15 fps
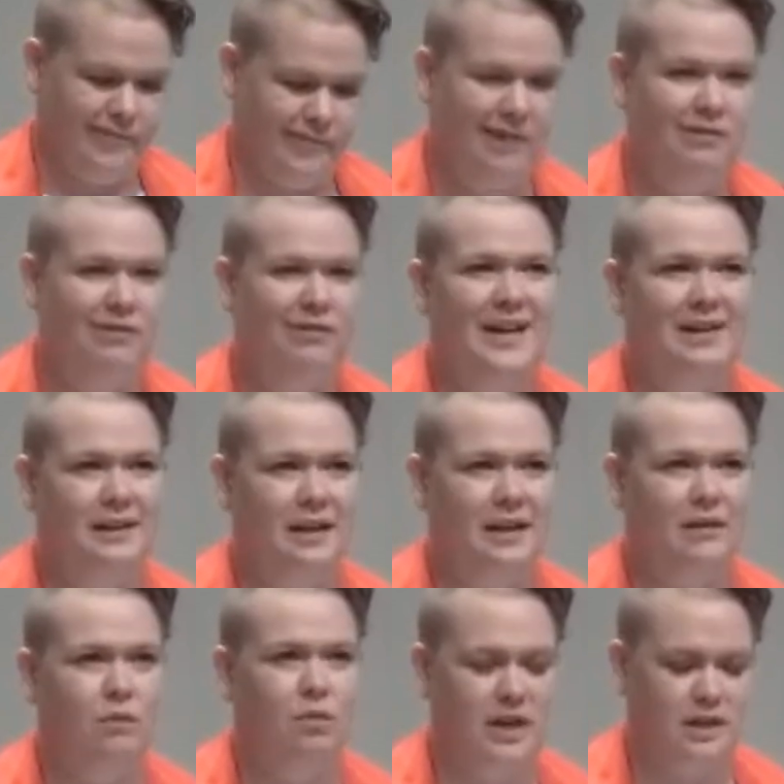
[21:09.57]
And finally,
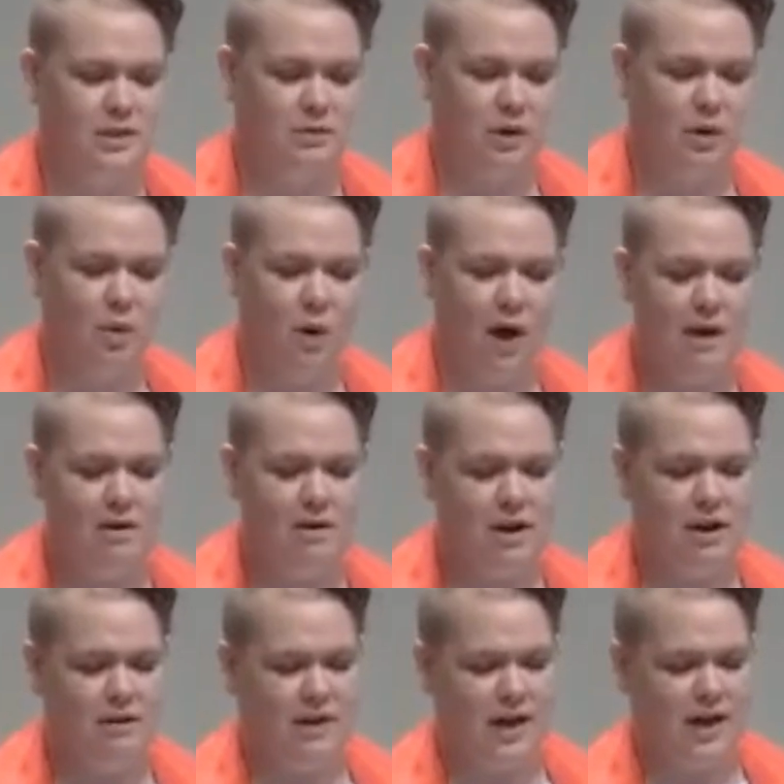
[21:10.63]
what is required
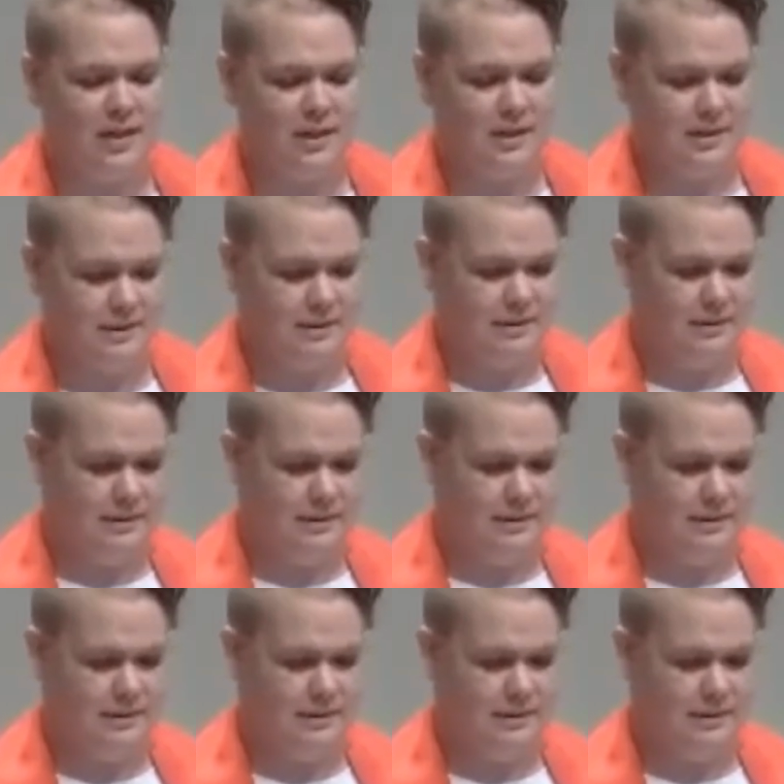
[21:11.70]
of us